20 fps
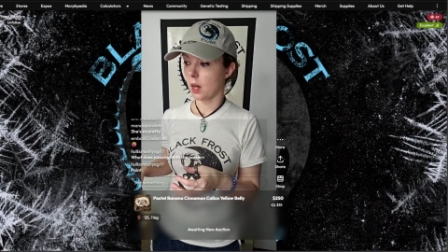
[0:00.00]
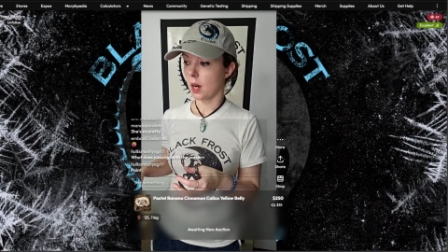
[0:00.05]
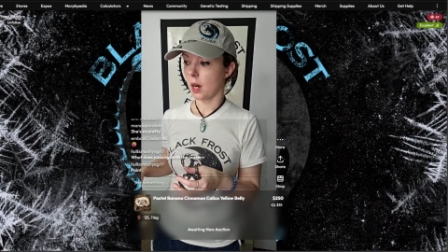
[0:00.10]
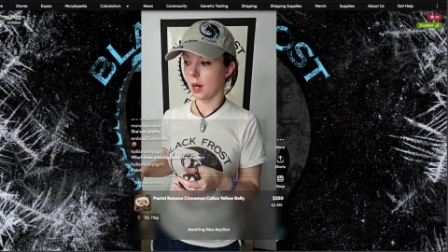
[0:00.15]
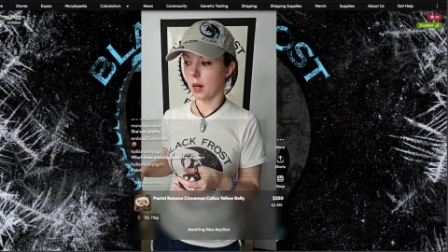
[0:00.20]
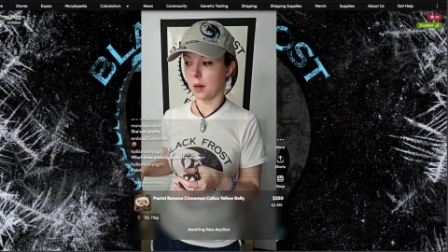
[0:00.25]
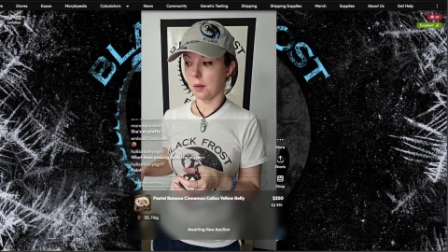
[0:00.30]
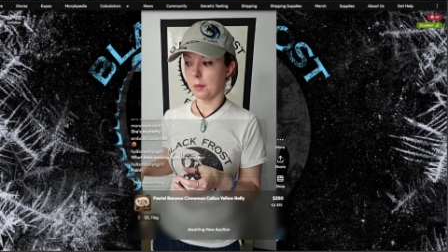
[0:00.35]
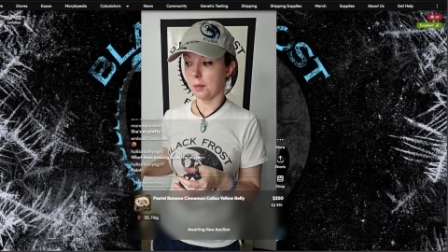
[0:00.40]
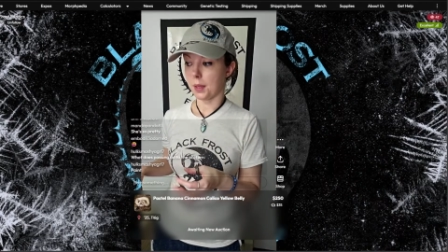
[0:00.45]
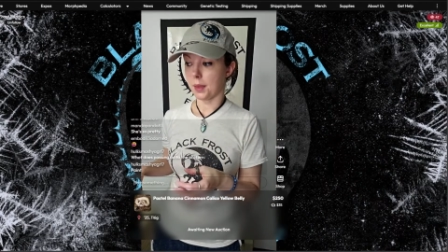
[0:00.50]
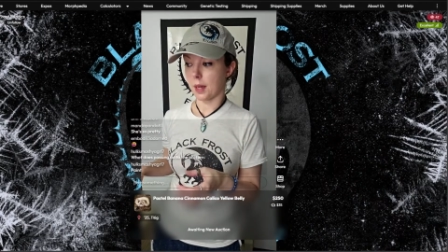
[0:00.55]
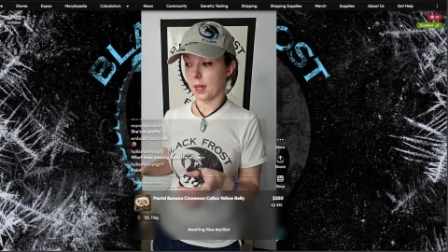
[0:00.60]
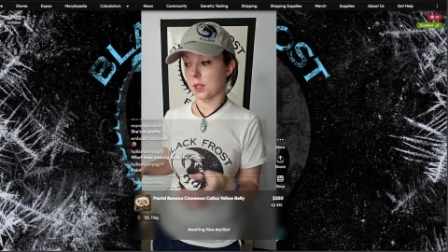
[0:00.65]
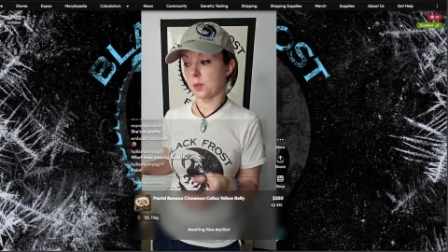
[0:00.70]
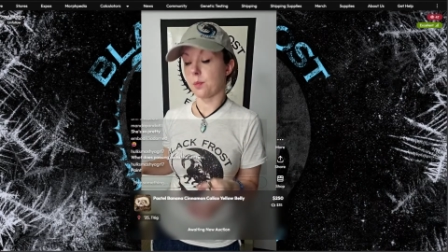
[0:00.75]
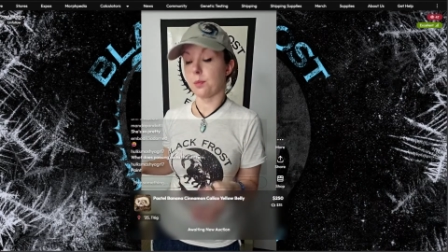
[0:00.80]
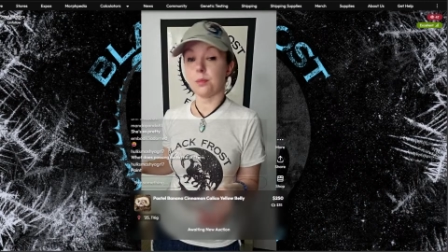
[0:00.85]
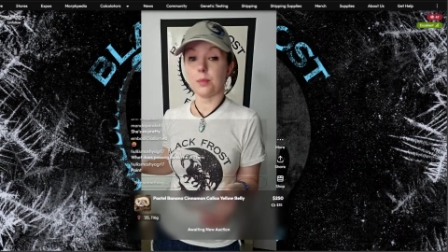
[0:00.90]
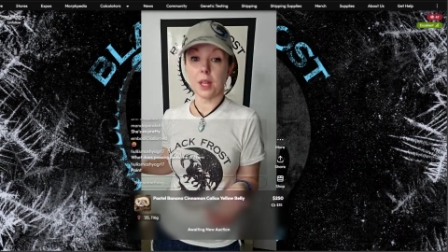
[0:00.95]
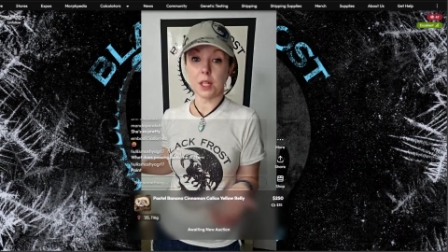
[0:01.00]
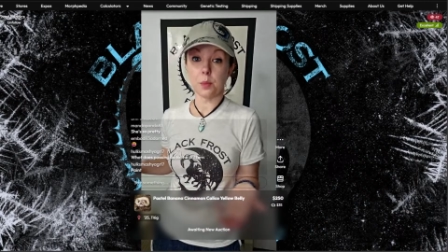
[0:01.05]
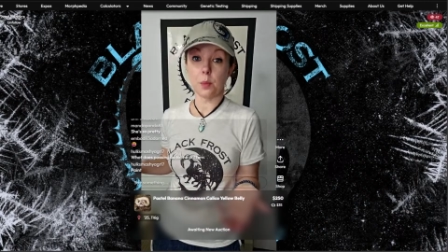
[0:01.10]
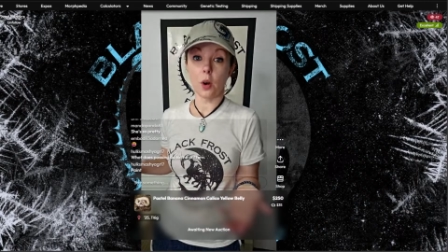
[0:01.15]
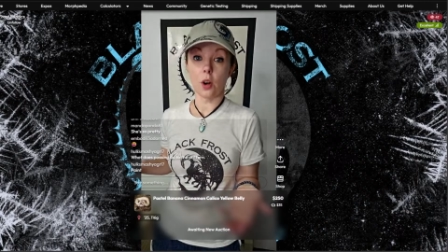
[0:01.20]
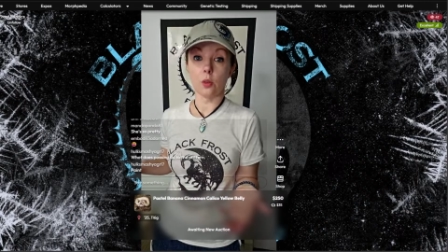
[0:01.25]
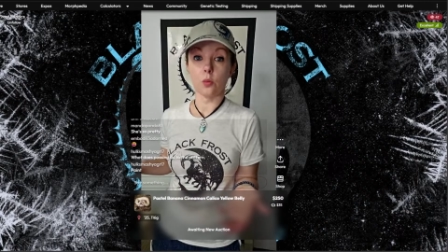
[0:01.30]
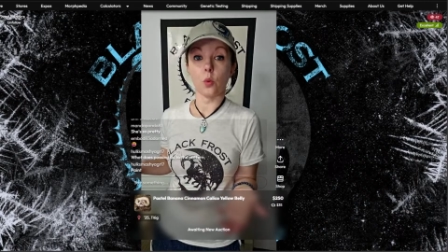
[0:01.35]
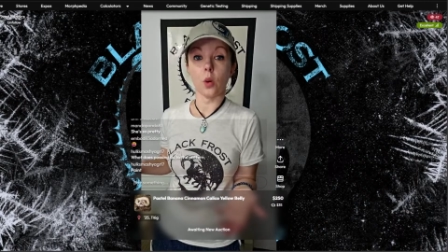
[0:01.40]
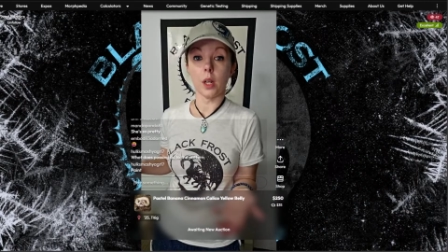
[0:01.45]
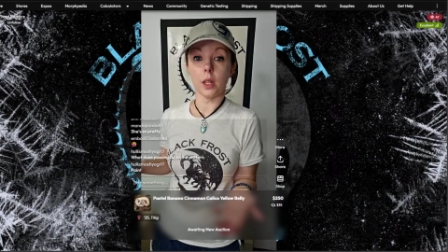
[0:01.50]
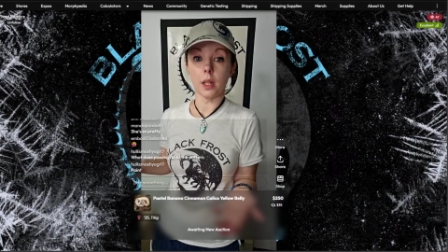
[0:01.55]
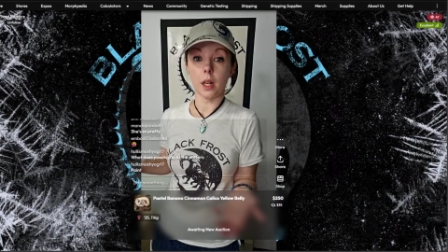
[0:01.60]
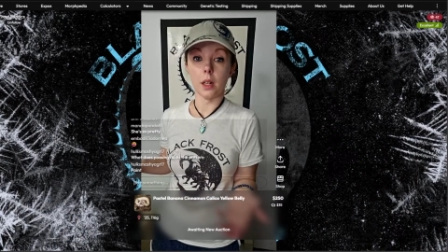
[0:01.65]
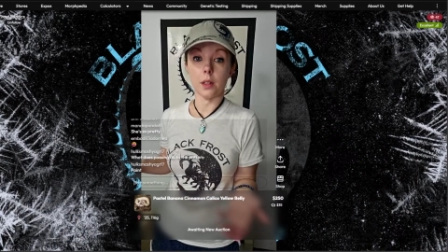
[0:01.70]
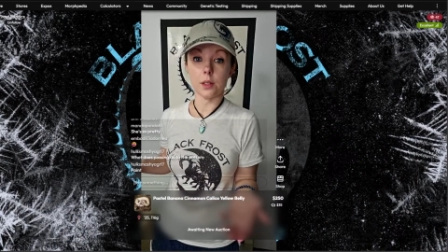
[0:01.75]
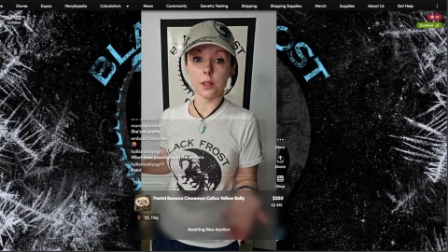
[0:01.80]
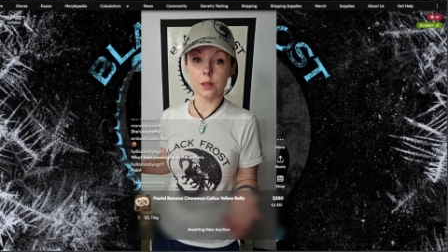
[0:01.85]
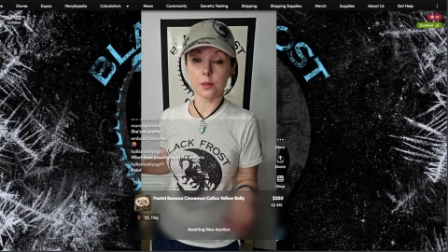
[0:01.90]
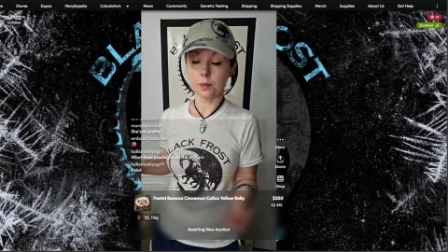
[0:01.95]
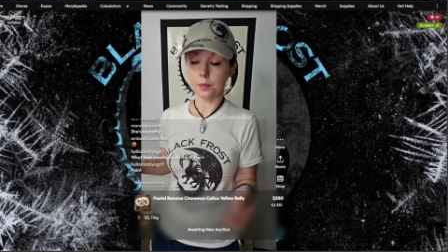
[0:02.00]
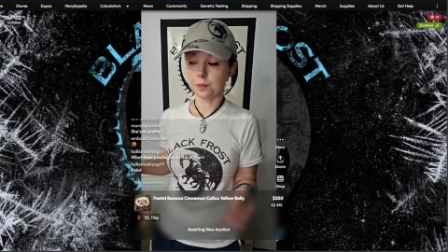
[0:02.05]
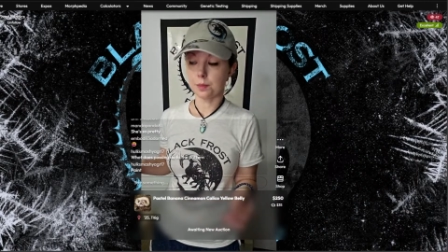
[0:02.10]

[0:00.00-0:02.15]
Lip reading: But that's part of what it does.